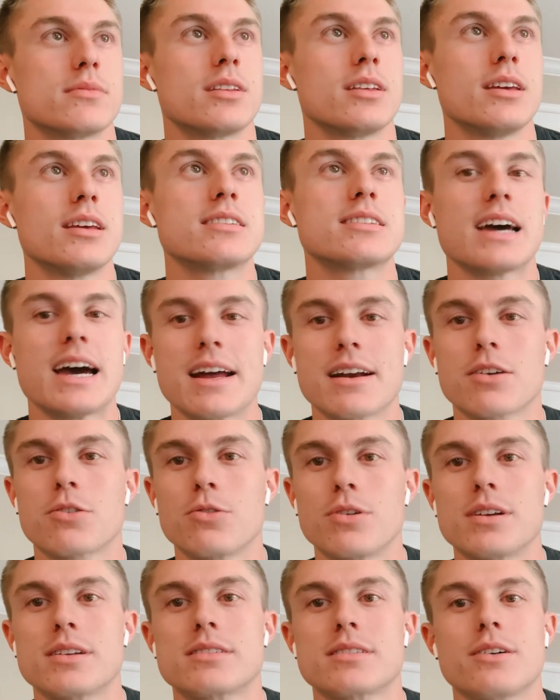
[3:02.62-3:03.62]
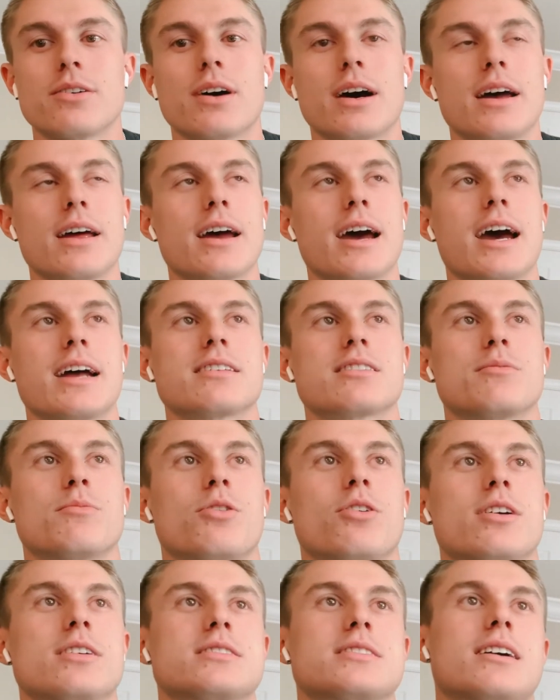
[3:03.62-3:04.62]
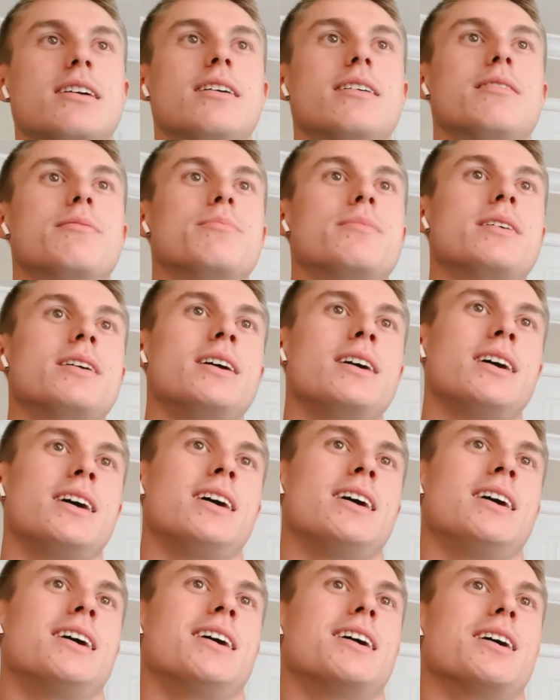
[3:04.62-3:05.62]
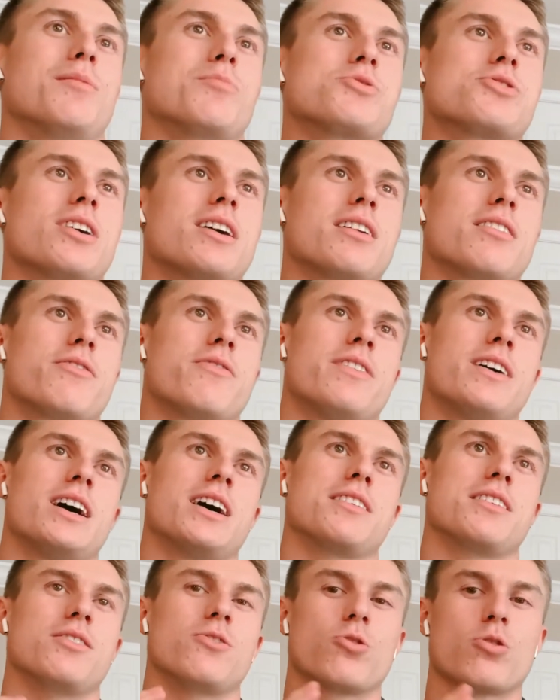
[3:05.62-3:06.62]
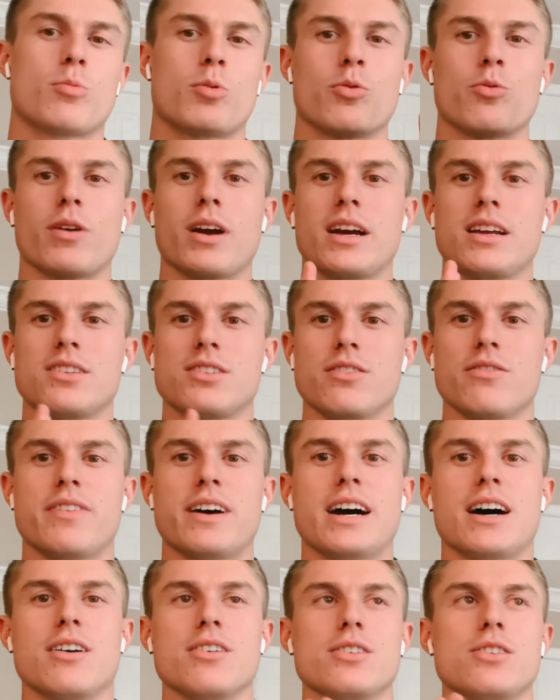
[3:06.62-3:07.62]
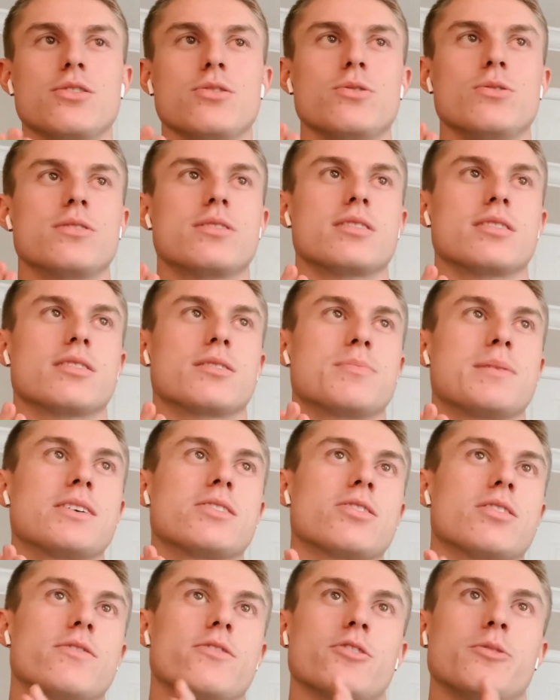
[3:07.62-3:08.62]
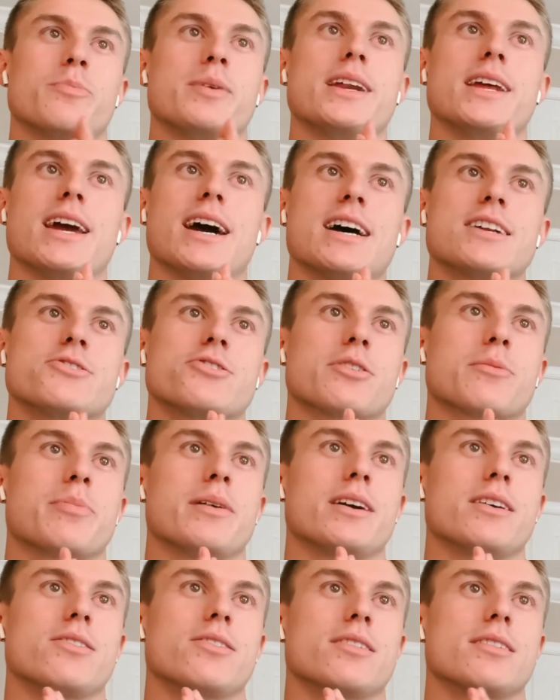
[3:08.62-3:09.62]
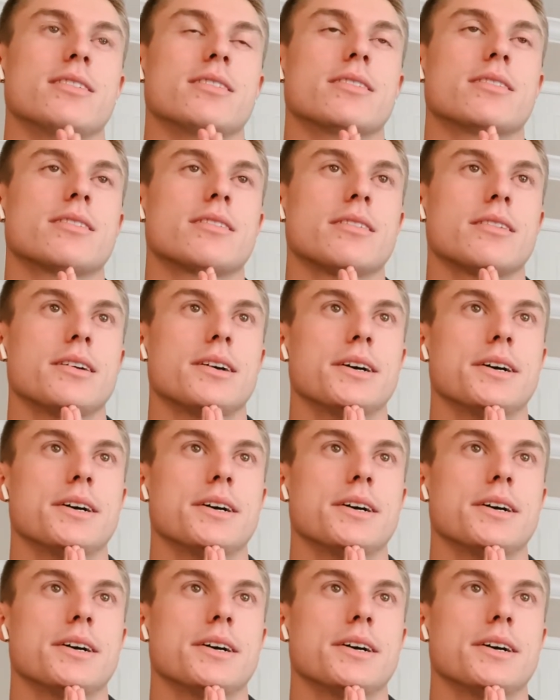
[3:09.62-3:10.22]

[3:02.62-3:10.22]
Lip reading: adequate. So I had some hard time trying to find the normal range of values, especially for the pediatric patients.